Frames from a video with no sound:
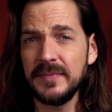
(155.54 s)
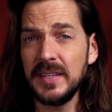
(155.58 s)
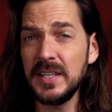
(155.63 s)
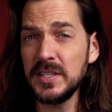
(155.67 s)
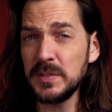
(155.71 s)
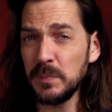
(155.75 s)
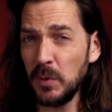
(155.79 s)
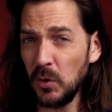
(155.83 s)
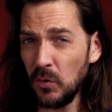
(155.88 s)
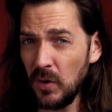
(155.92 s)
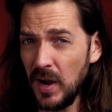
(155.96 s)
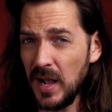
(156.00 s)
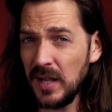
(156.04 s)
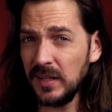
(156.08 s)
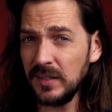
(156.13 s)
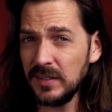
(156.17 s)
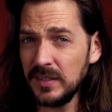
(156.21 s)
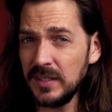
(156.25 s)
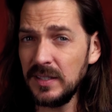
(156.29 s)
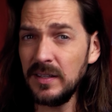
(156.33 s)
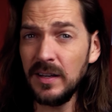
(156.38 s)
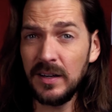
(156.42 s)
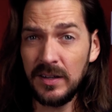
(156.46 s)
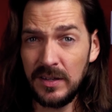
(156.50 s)
is
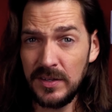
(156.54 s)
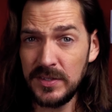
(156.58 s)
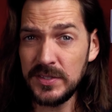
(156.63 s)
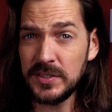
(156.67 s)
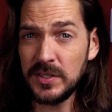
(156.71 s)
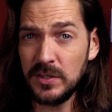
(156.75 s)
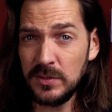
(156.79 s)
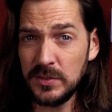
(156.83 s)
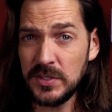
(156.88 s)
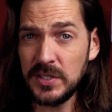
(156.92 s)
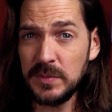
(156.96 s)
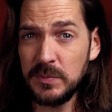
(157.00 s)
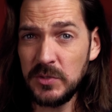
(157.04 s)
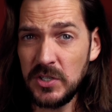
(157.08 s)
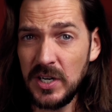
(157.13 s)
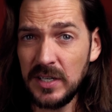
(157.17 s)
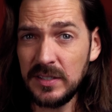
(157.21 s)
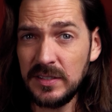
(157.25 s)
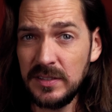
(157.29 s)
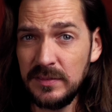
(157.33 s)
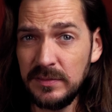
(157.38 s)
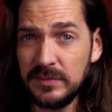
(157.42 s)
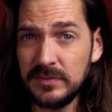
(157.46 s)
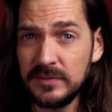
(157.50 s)
morality also
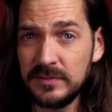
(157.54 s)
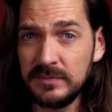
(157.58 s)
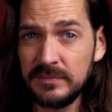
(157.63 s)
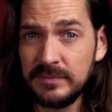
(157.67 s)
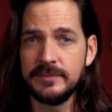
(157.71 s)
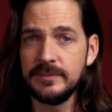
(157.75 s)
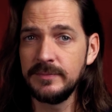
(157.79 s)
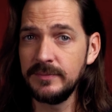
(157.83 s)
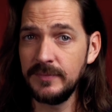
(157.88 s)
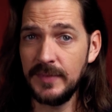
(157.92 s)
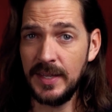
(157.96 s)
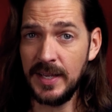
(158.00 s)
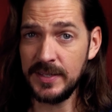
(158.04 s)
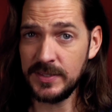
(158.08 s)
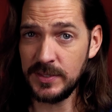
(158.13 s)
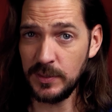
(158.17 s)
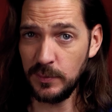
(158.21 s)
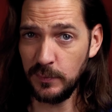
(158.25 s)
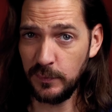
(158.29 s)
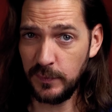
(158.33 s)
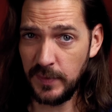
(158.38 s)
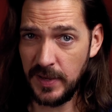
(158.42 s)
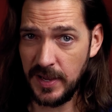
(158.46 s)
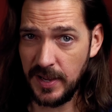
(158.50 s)
subjective? Not
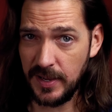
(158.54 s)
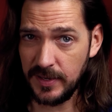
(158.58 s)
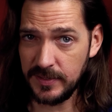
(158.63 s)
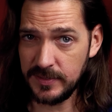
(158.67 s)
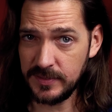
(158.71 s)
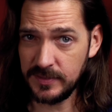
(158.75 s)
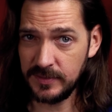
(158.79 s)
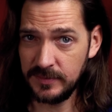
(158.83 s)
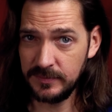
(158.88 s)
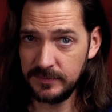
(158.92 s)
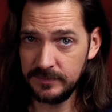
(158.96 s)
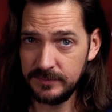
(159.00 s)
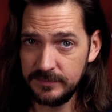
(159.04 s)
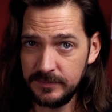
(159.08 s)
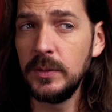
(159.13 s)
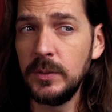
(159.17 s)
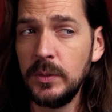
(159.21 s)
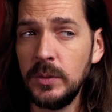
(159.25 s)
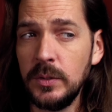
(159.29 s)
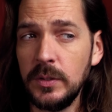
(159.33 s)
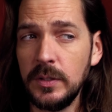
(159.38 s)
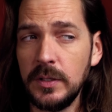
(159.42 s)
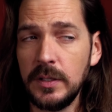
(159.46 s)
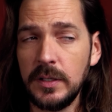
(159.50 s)
so fast
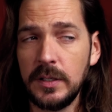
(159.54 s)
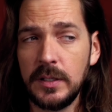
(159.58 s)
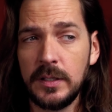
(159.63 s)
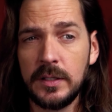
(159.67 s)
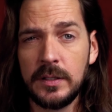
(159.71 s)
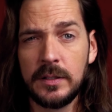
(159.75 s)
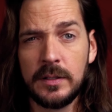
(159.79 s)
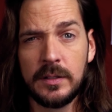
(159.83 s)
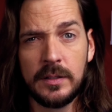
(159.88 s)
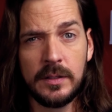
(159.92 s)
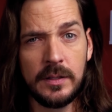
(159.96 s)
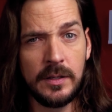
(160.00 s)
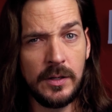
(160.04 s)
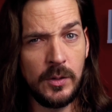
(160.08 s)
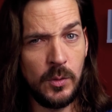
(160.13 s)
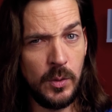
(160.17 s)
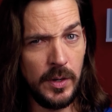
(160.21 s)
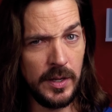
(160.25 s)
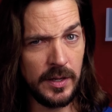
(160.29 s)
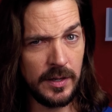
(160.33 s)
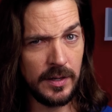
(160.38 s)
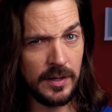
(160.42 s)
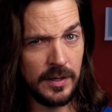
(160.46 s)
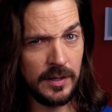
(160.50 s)
or
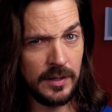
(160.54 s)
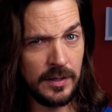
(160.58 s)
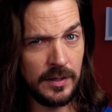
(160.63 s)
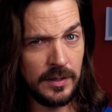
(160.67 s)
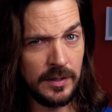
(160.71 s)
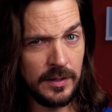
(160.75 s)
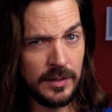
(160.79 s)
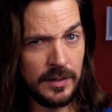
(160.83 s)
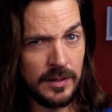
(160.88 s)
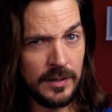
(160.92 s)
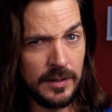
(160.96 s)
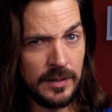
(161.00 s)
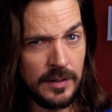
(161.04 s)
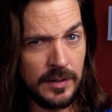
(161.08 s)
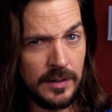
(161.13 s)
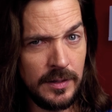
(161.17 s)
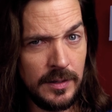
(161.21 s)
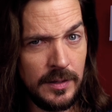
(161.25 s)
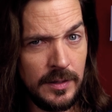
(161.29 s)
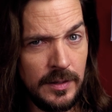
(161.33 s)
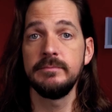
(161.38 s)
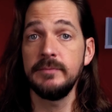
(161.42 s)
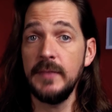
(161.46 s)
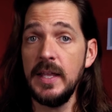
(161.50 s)
quick.
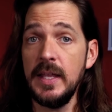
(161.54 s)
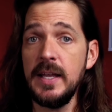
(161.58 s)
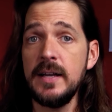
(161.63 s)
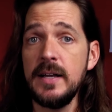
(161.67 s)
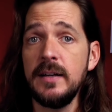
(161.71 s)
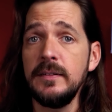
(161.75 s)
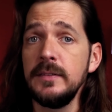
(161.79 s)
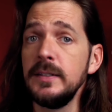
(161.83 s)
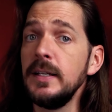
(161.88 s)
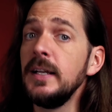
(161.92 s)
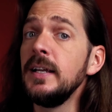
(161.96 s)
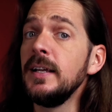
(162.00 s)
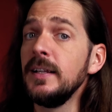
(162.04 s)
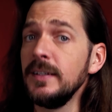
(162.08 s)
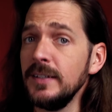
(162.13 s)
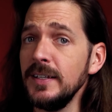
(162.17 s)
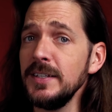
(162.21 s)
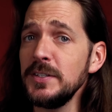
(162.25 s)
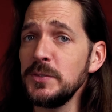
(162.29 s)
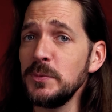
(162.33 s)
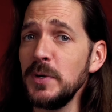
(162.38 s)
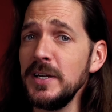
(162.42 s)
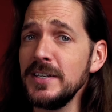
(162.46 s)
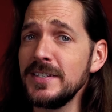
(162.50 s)
Now,
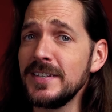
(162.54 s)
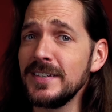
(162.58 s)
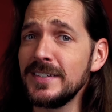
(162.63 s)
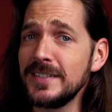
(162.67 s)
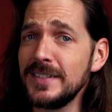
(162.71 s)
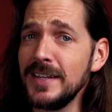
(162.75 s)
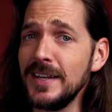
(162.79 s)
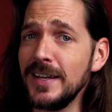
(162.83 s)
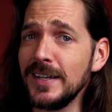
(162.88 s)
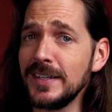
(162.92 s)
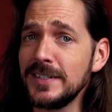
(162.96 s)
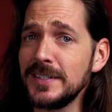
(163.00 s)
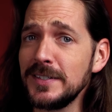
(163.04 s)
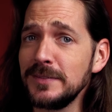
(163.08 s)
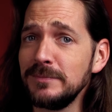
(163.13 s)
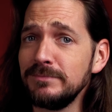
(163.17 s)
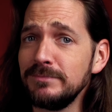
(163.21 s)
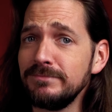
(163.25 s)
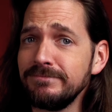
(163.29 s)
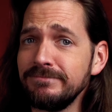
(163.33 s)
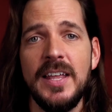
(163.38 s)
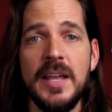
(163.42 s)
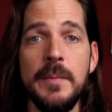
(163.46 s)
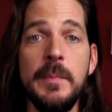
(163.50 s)
let's raise the stakes.
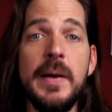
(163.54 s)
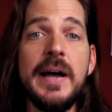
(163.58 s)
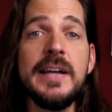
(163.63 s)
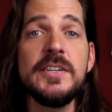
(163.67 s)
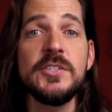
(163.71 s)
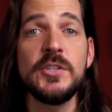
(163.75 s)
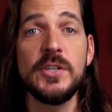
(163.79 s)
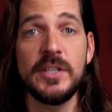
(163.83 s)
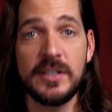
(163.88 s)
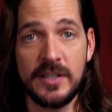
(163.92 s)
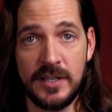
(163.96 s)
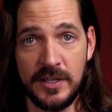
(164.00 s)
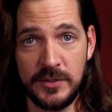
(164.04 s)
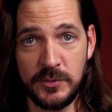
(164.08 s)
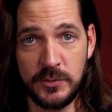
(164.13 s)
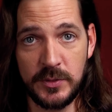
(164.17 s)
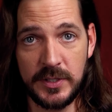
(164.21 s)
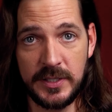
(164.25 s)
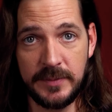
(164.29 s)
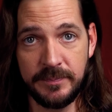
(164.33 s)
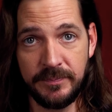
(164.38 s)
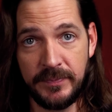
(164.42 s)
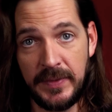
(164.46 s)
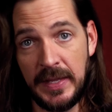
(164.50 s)
Imagine a
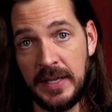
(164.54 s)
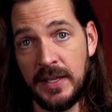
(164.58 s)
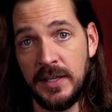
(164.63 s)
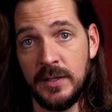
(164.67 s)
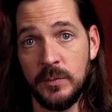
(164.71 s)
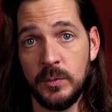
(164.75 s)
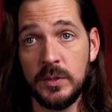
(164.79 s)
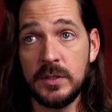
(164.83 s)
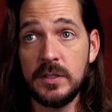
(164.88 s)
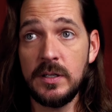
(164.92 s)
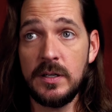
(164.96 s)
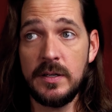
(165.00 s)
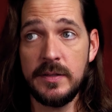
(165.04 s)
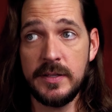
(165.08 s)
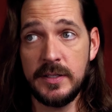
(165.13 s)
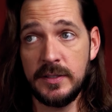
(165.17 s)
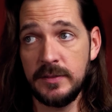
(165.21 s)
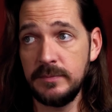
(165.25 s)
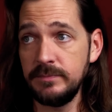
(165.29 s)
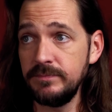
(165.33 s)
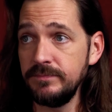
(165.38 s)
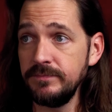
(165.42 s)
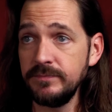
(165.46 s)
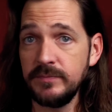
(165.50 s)
country. We'll call
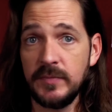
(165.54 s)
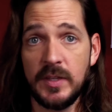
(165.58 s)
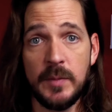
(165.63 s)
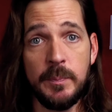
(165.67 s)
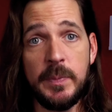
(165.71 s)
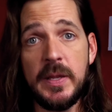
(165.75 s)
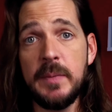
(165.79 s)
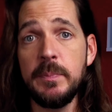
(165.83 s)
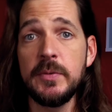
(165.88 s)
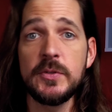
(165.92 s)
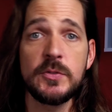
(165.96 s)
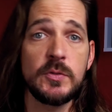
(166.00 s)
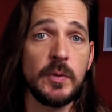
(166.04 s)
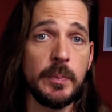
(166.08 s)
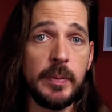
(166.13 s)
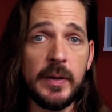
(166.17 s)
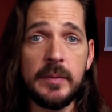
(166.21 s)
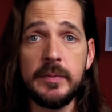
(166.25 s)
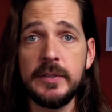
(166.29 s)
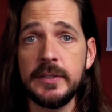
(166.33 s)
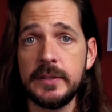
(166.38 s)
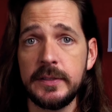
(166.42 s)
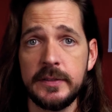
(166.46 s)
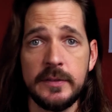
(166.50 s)
them the People's
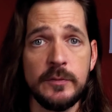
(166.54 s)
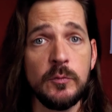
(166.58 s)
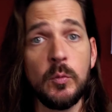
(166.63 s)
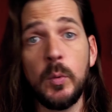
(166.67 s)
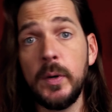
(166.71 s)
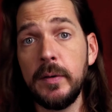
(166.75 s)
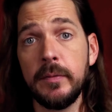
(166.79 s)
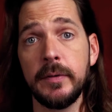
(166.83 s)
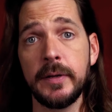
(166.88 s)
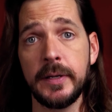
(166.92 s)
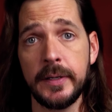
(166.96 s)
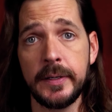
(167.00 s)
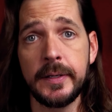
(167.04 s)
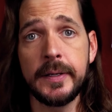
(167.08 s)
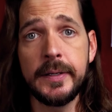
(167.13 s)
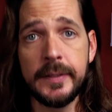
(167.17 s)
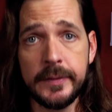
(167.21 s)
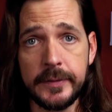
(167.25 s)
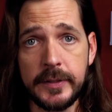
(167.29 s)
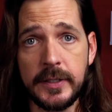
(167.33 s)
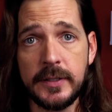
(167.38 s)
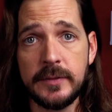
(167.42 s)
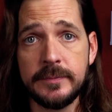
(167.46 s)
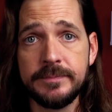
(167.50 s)
Republic of We're Gonna
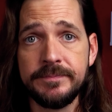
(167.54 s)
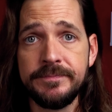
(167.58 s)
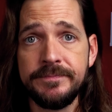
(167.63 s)
Kill You.